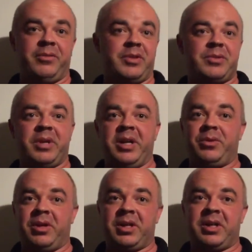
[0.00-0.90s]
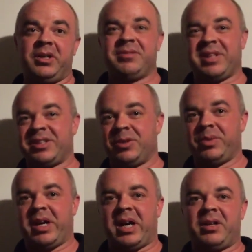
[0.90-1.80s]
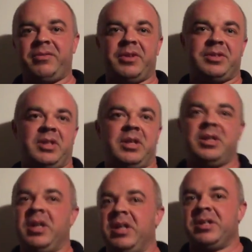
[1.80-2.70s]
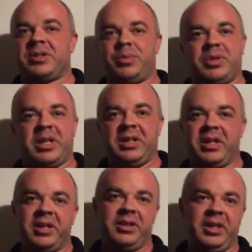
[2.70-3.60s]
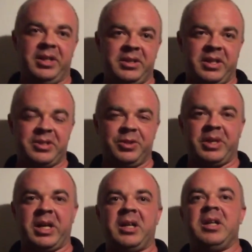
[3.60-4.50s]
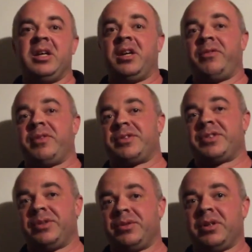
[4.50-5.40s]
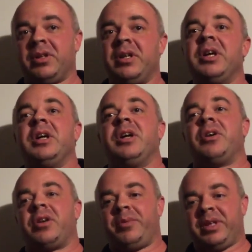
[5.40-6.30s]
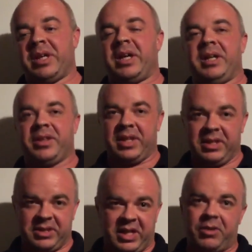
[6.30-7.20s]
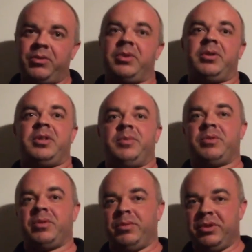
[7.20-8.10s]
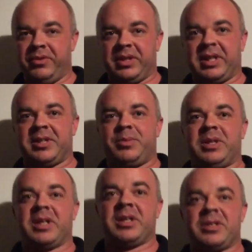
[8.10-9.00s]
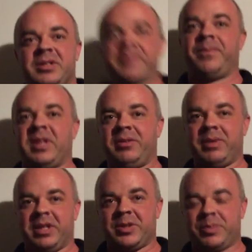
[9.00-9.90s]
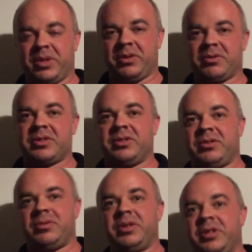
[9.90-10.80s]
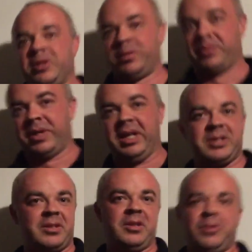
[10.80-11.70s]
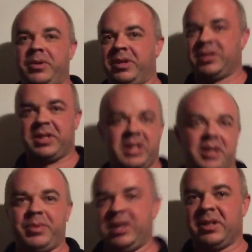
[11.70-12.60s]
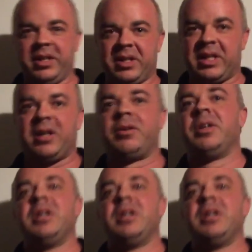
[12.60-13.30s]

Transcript: If it's rainwater, not too bad. If it's a supply line leak, not too bad. If it's sewer, we're going to be cutting things out. We're going to be removing things because they've been exposed to human waste, which cannot be cleaned out.